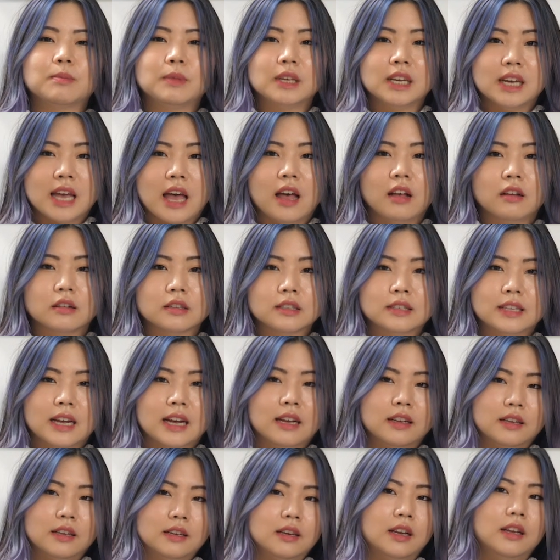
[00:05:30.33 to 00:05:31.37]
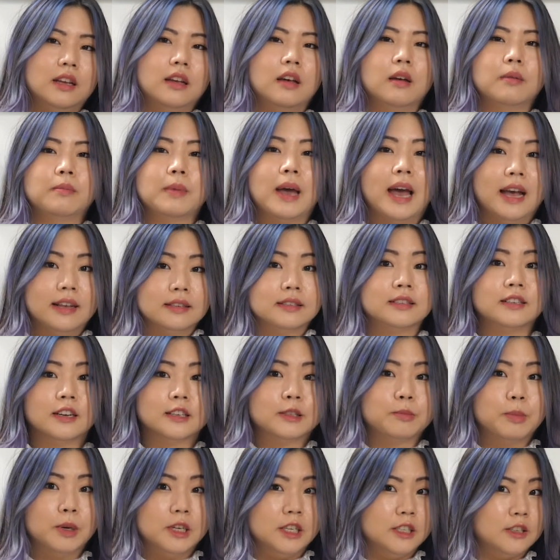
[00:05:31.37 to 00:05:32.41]
something else that has
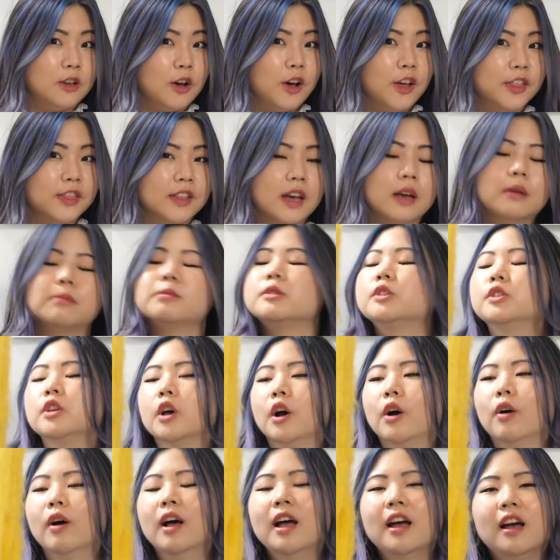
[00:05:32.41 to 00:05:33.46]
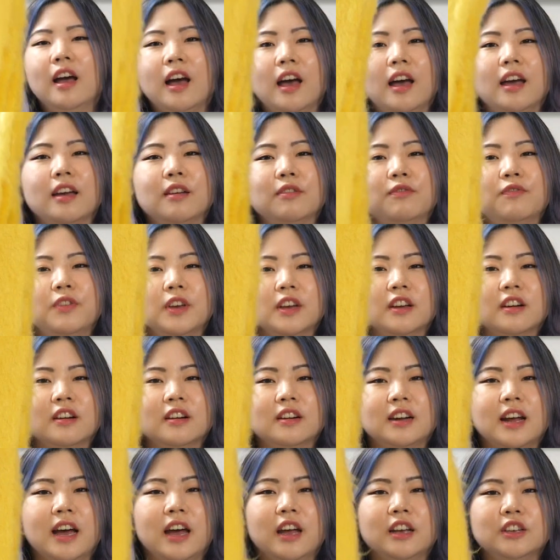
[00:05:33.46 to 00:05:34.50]
dust bunnies on them, so I
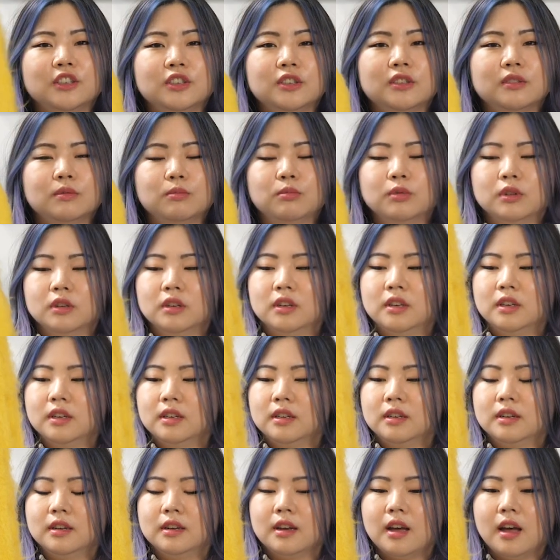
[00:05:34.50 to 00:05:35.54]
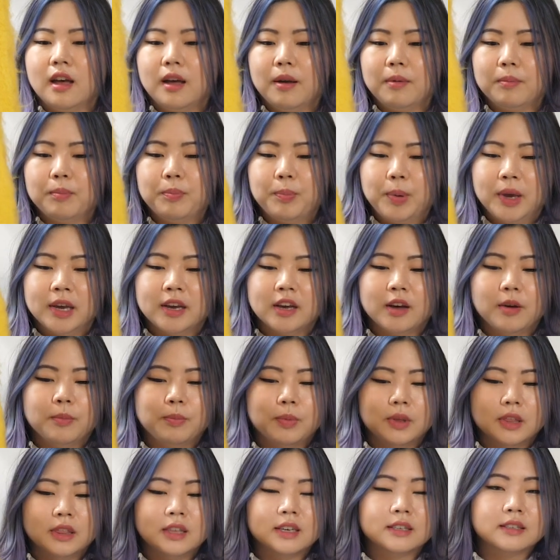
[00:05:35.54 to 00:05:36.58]
figured I would pick up
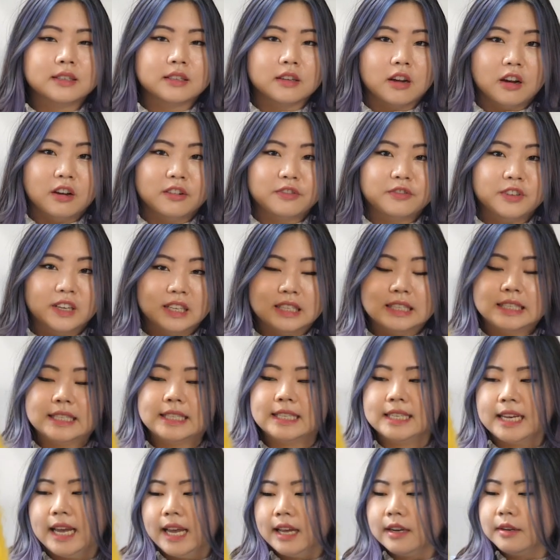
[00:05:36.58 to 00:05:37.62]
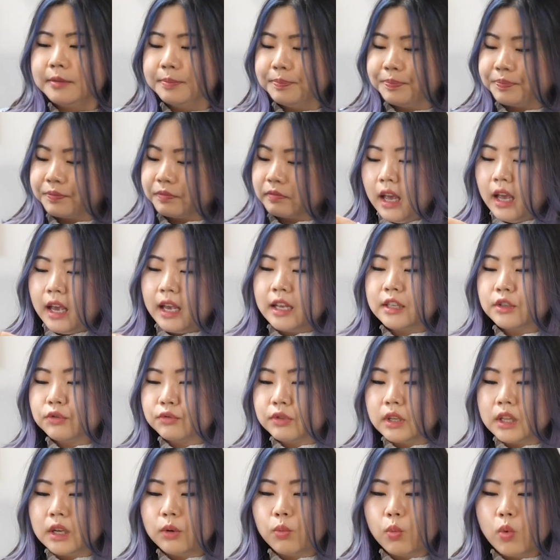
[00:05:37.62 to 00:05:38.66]
this scarf instead. It's
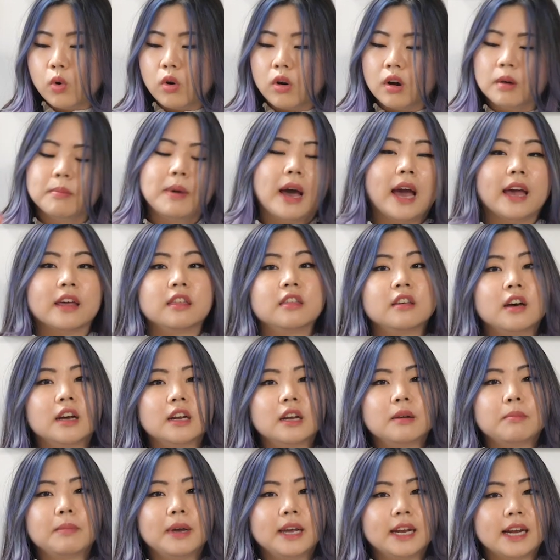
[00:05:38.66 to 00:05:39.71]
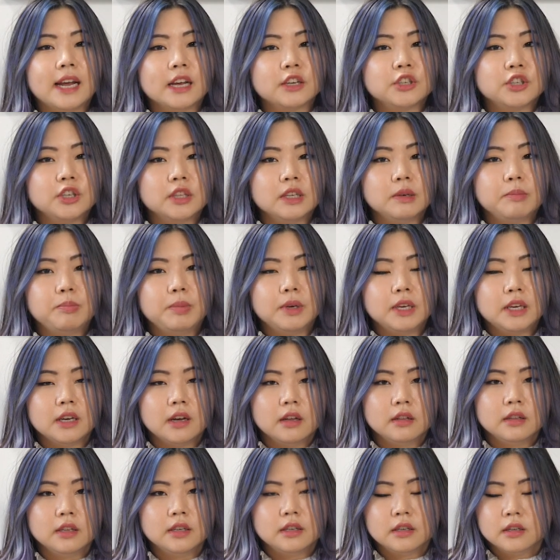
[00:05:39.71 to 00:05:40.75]
really warm. I thought it might actually be
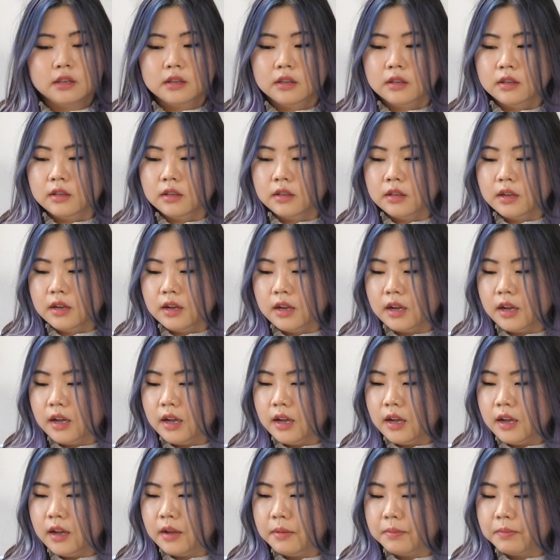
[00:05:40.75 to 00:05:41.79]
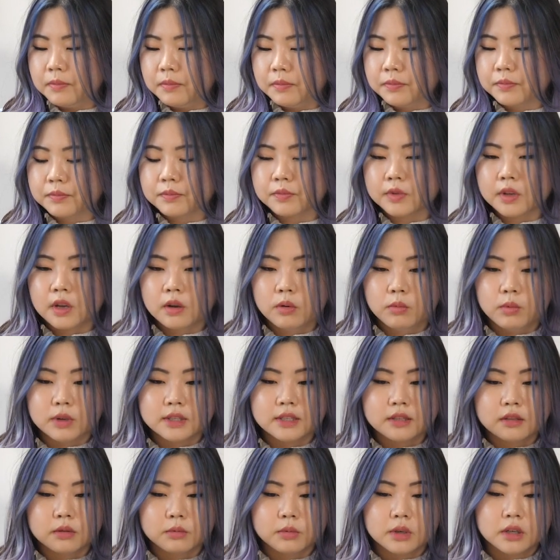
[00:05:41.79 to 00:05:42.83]
a little,
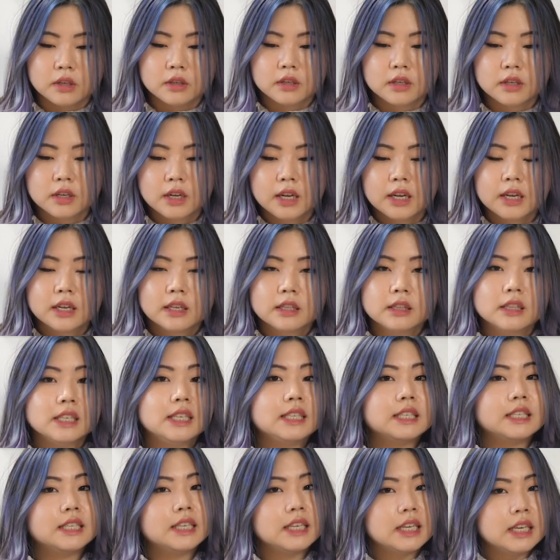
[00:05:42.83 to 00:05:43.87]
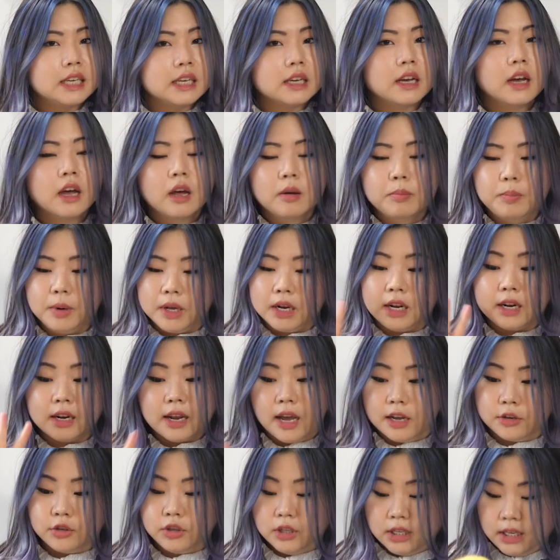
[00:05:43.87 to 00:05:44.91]
what's the word? Linty, but it
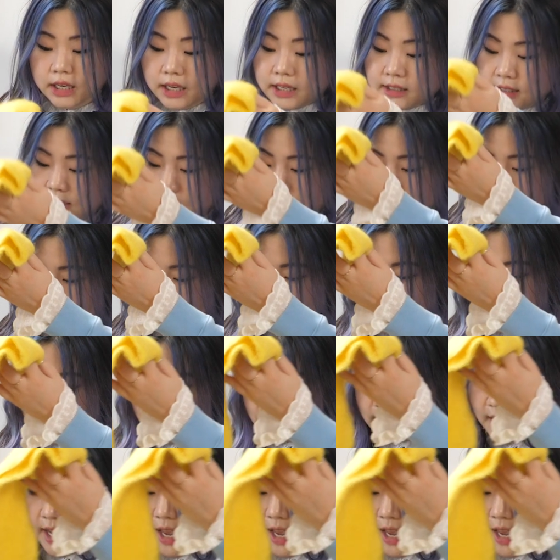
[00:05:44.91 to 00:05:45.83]
actually is not,